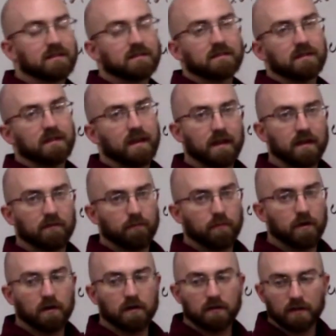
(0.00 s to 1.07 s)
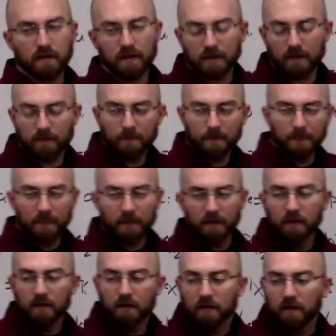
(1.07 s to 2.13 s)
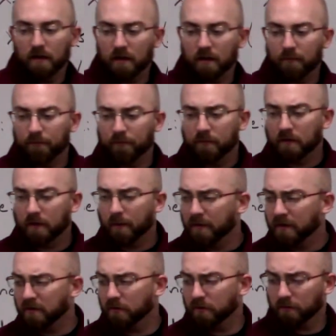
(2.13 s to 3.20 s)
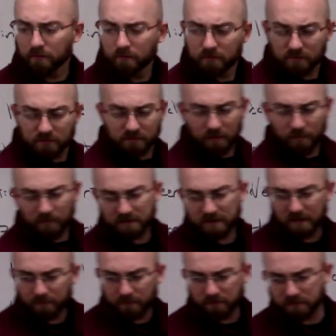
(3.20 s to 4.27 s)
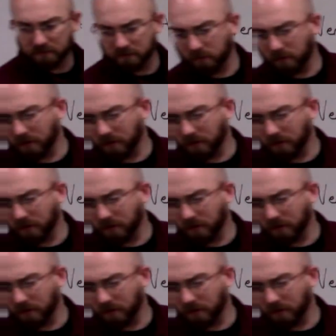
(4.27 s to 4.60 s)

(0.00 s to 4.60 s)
negative part, okay? I'm going to do some examples, quite a